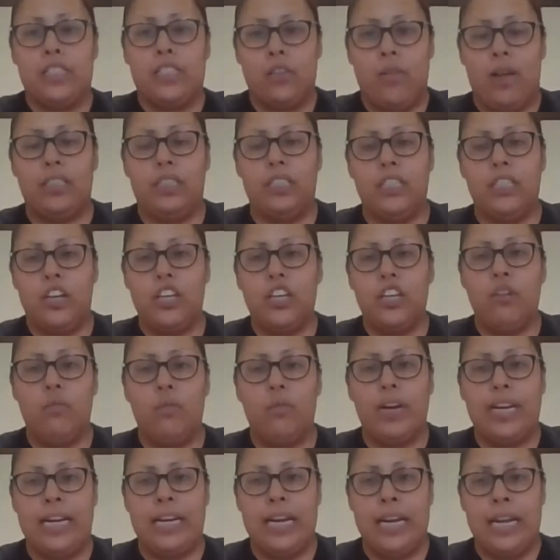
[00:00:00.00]
So I'll tell you
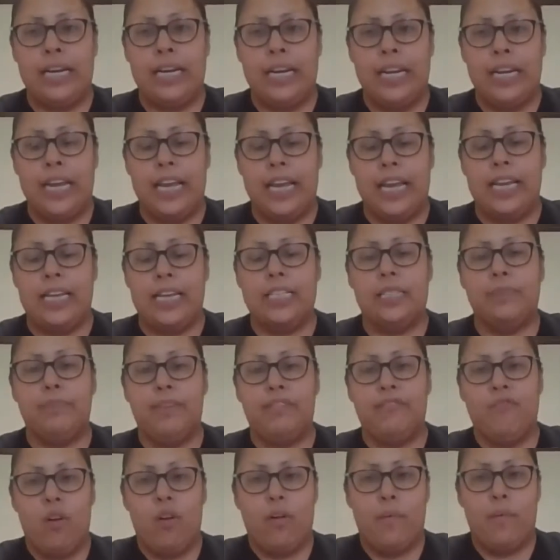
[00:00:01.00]
what kneading is
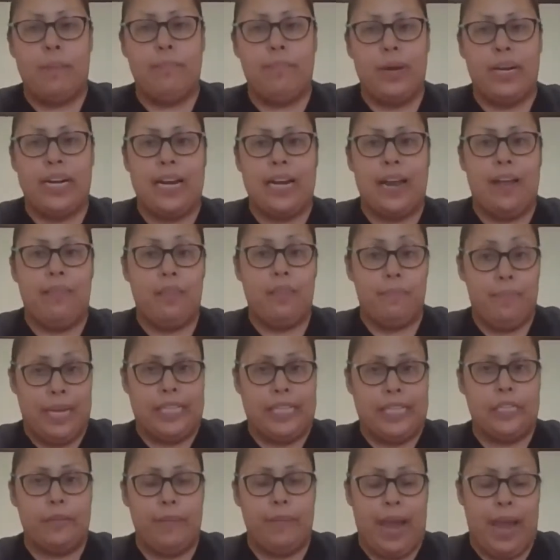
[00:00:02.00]
before we put it on the
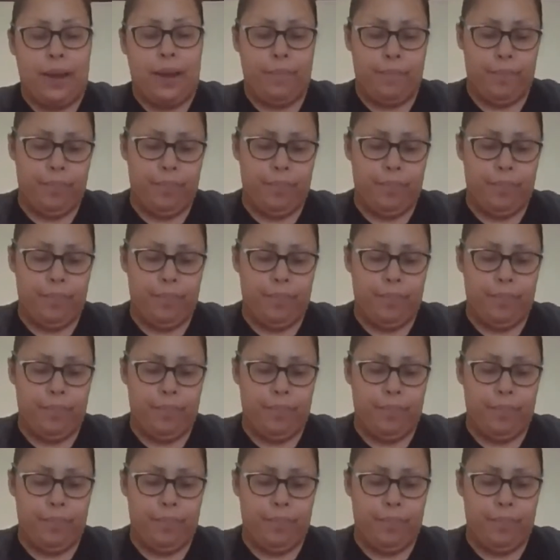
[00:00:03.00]
pizza pan.